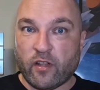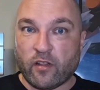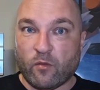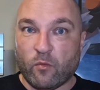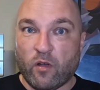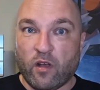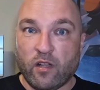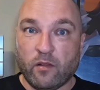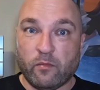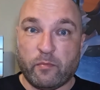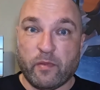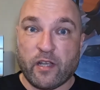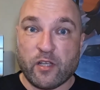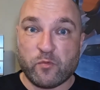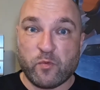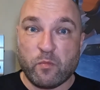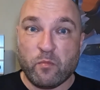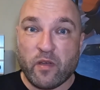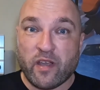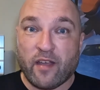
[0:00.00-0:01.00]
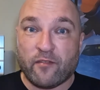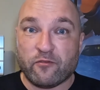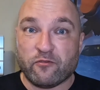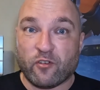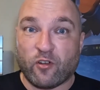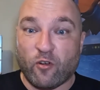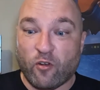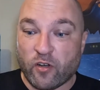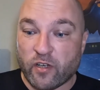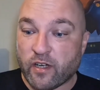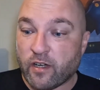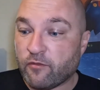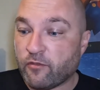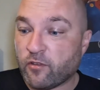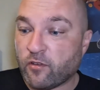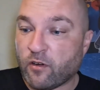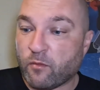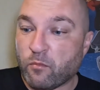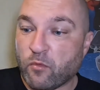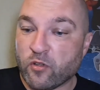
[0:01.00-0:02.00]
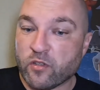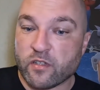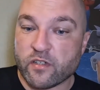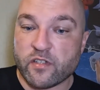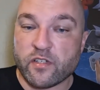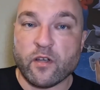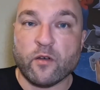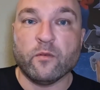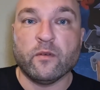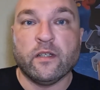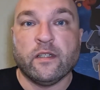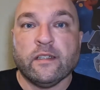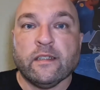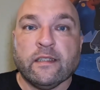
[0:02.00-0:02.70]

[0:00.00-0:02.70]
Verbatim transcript: in the wall because we might have to record here for another month or so.